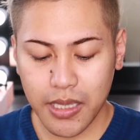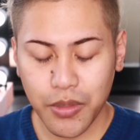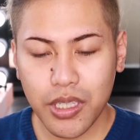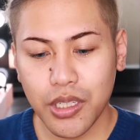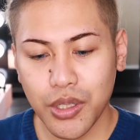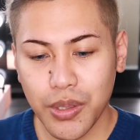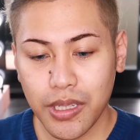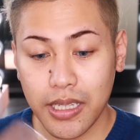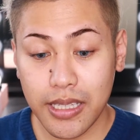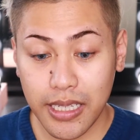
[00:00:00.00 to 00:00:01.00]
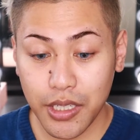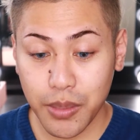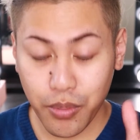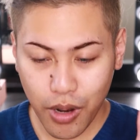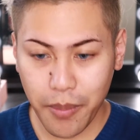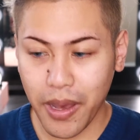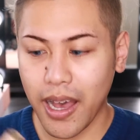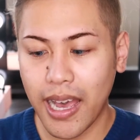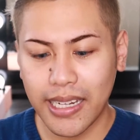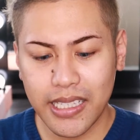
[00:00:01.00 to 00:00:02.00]
so I'm just gonna use a concealer to prime
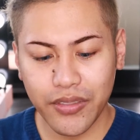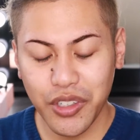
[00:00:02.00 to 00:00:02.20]
my eyelids.